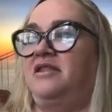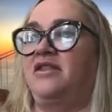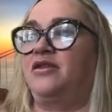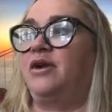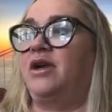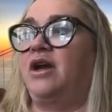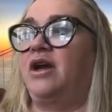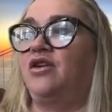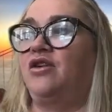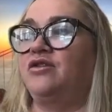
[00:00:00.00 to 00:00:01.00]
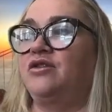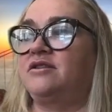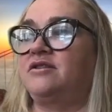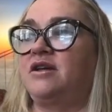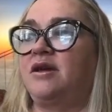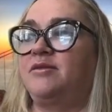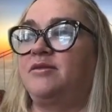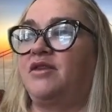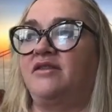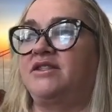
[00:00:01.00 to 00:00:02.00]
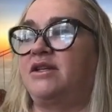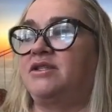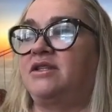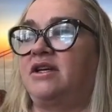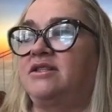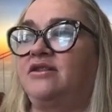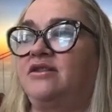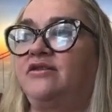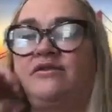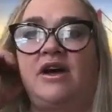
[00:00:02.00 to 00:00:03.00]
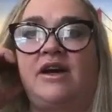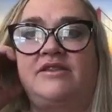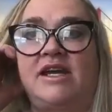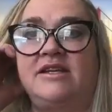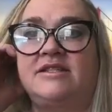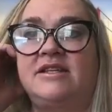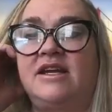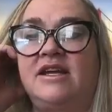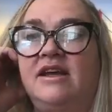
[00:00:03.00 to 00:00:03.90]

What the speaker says: then $300 times 5, say it was in ICU for 5 days,